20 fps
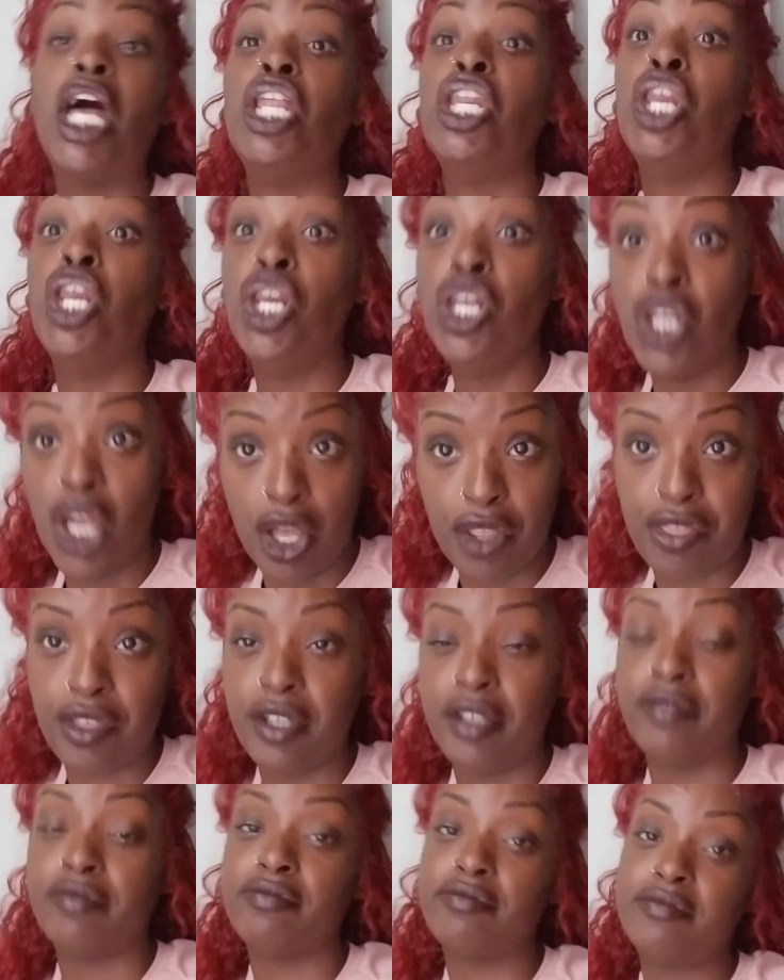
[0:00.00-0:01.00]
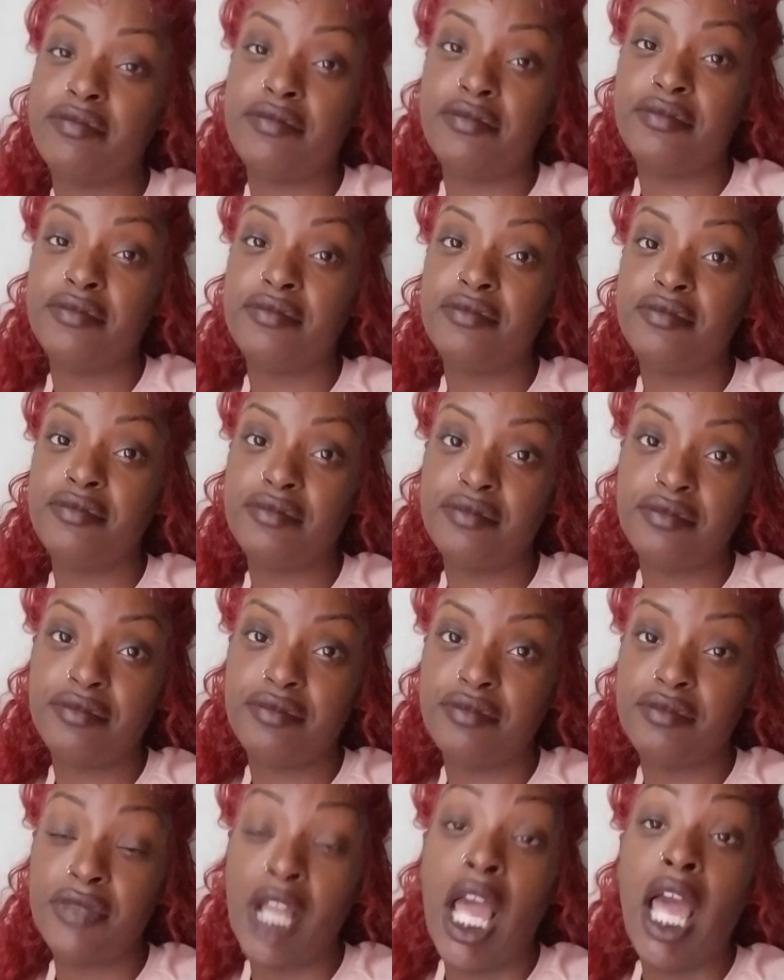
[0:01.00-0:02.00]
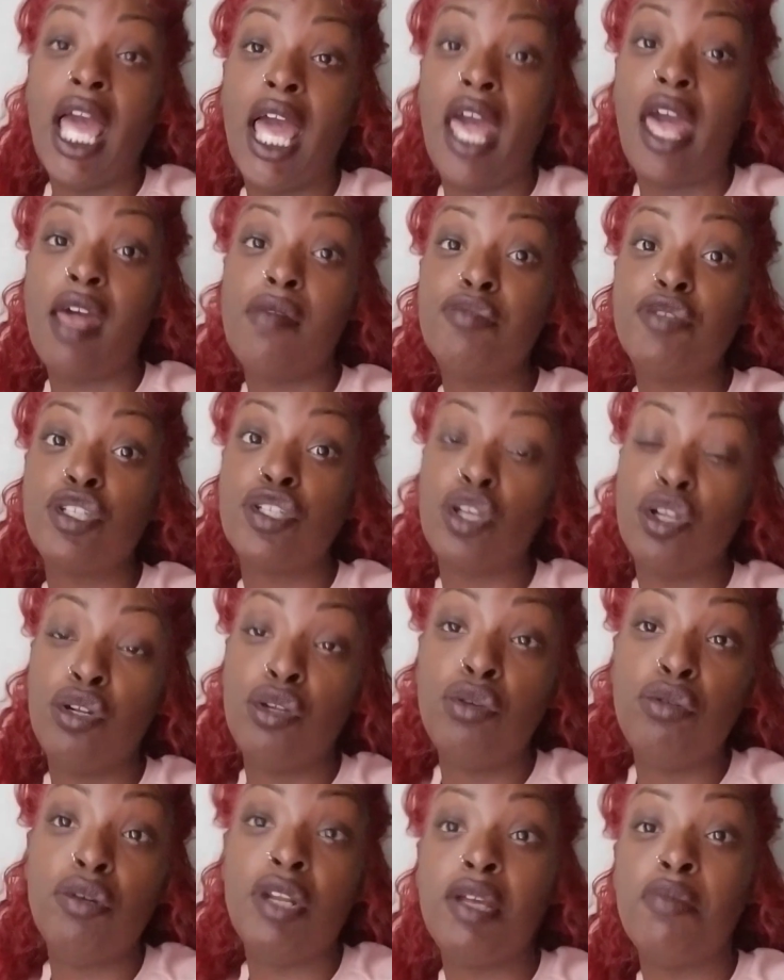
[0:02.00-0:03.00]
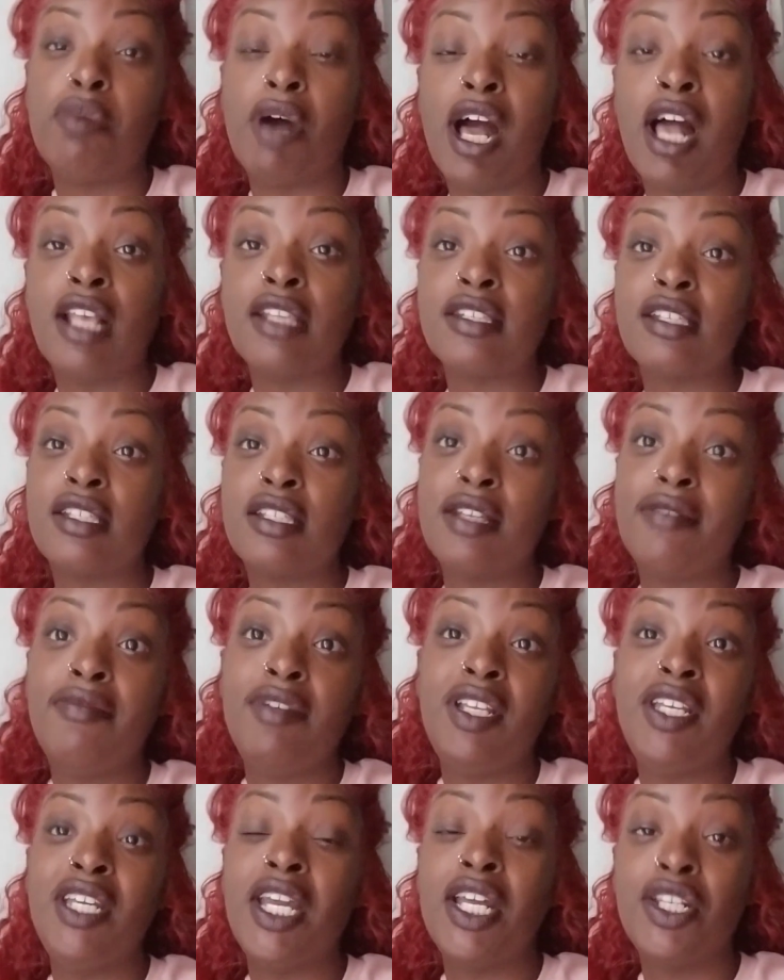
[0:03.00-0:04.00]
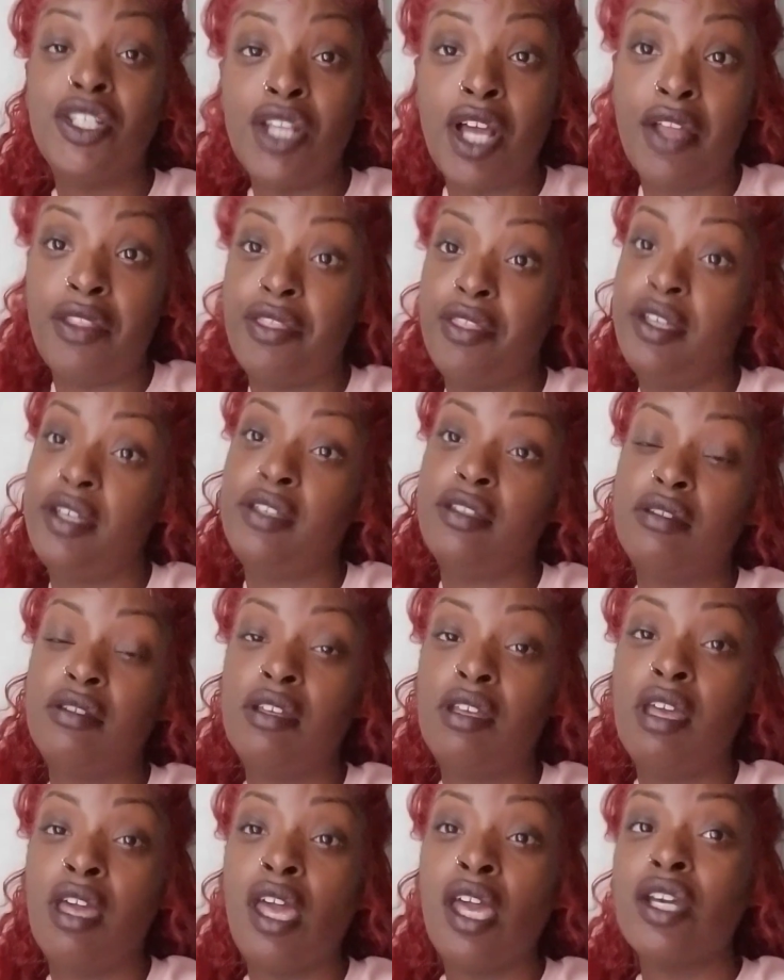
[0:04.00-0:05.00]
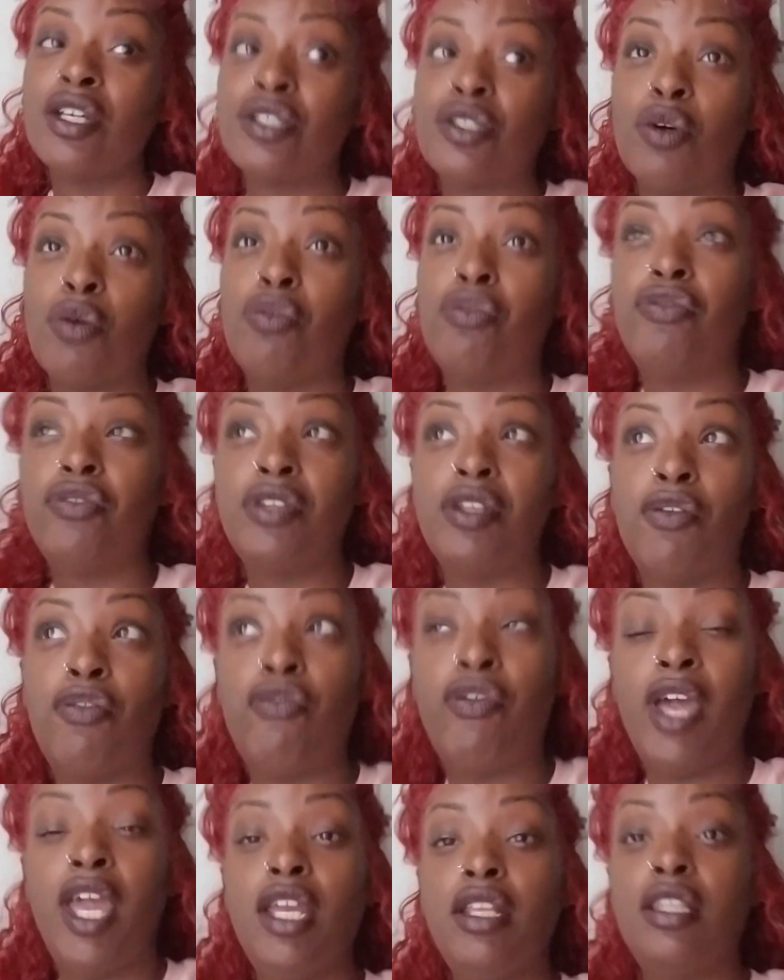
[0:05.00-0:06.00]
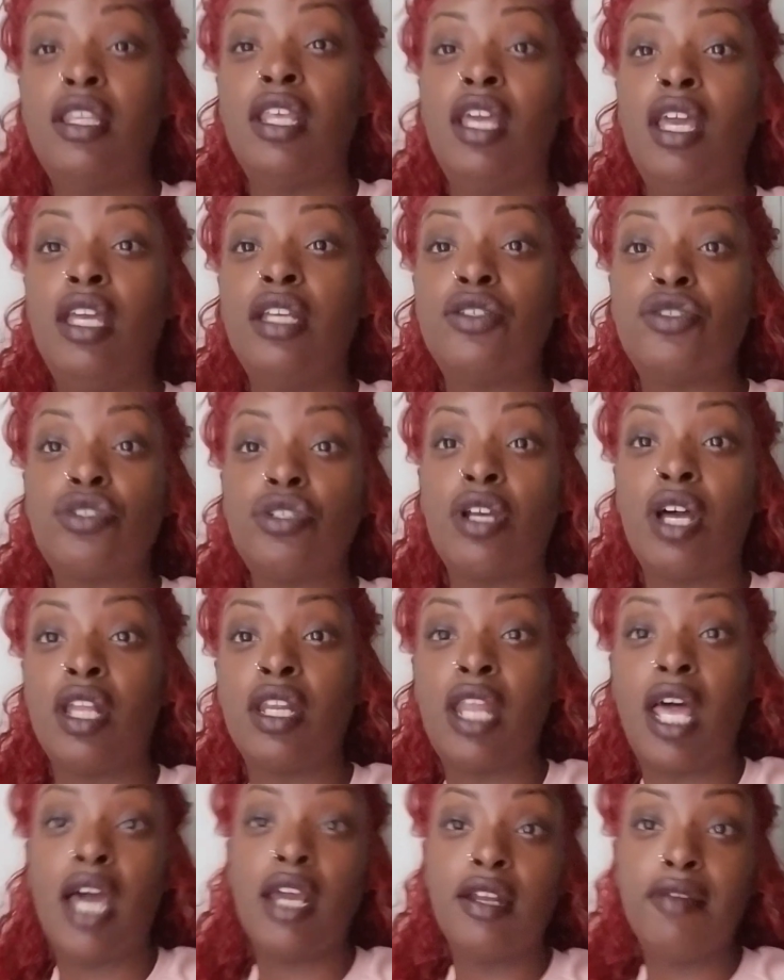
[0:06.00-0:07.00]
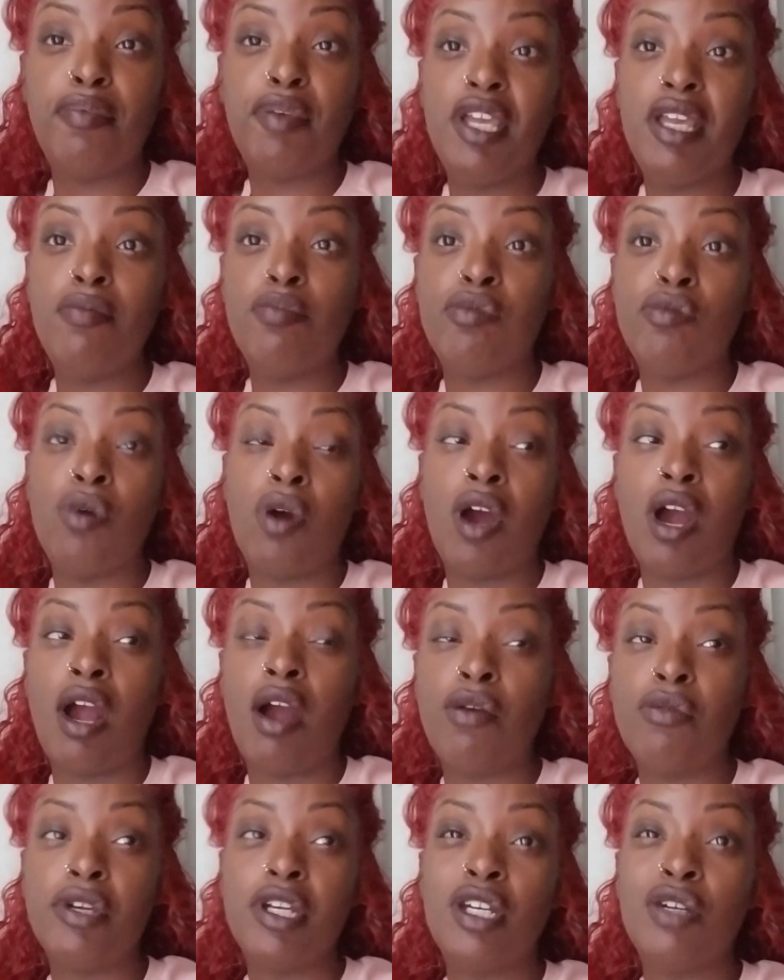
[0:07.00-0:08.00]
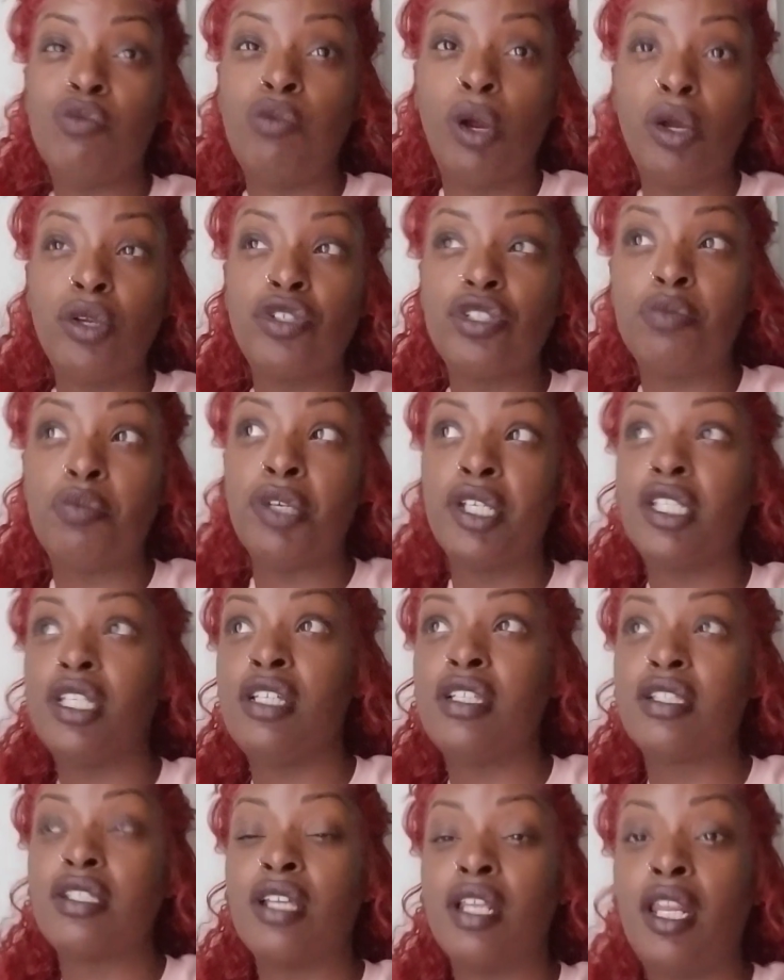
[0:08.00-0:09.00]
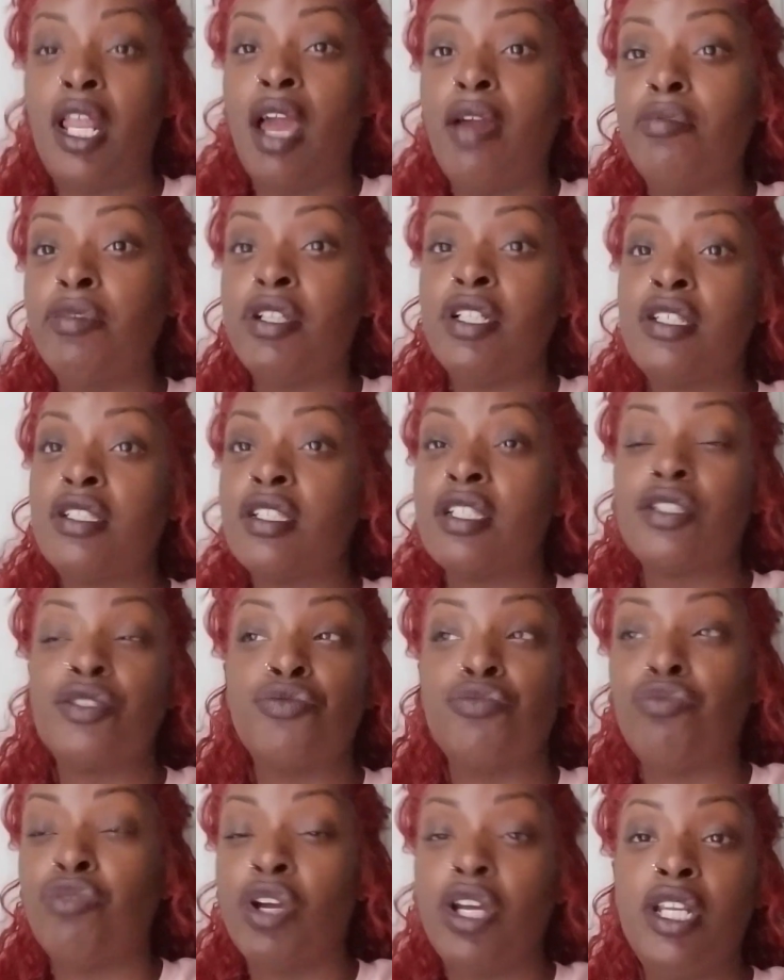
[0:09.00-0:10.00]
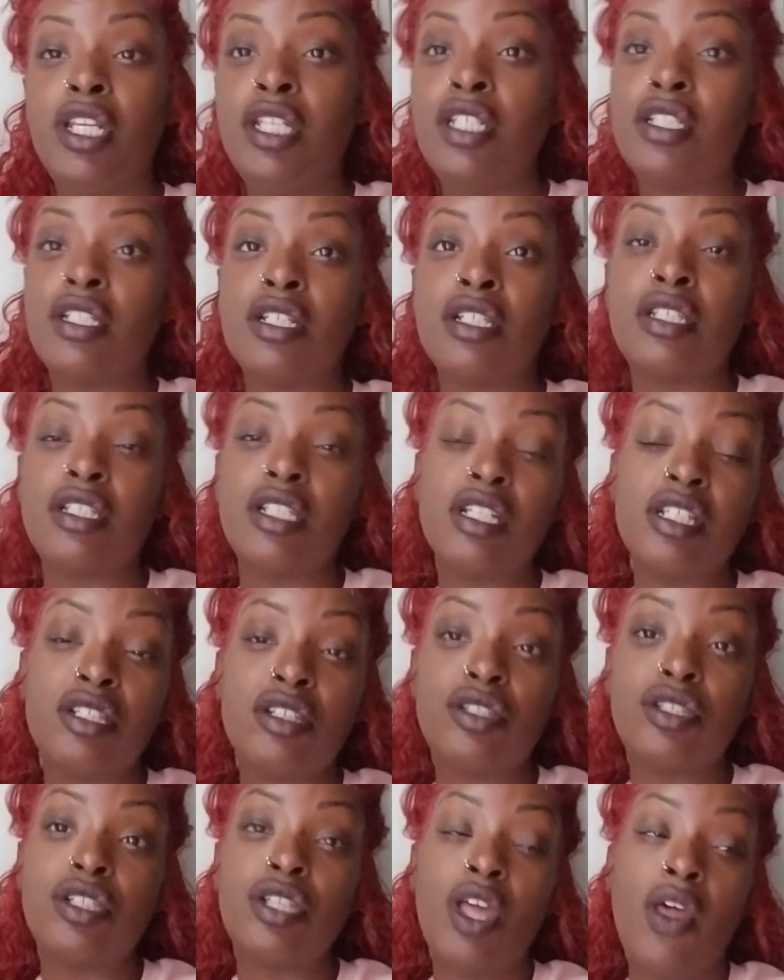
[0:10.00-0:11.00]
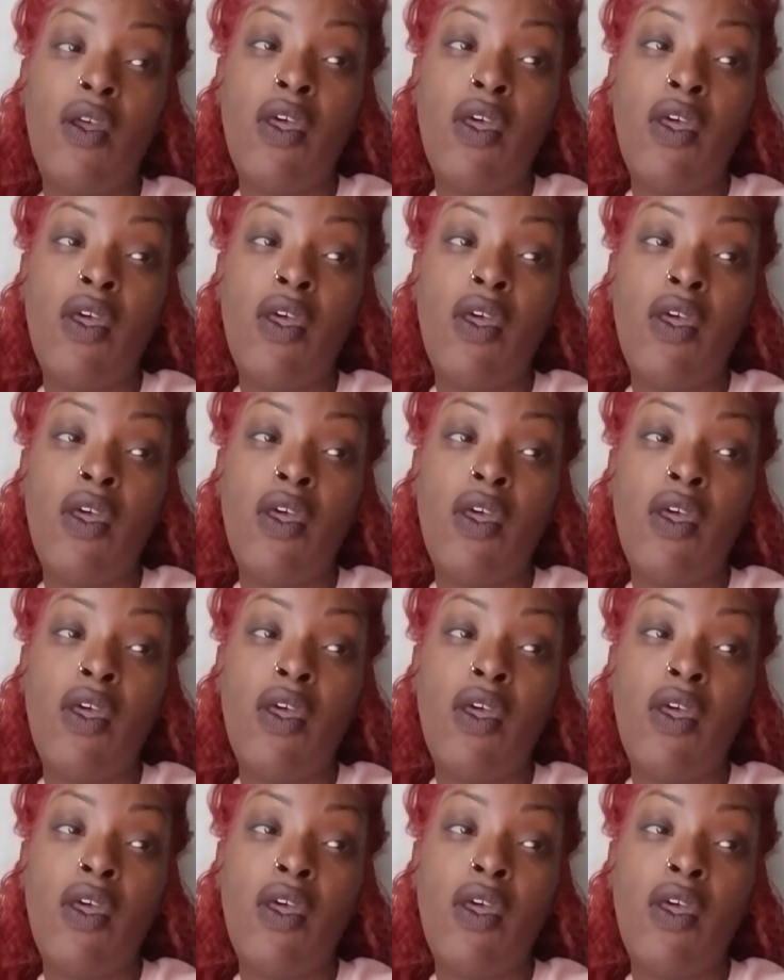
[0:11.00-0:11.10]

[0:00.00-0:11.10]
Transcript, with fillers: Nothing. Absolutely, positively nothing. So the fact that a lot of people are out here worshiping these celebrities is really just it's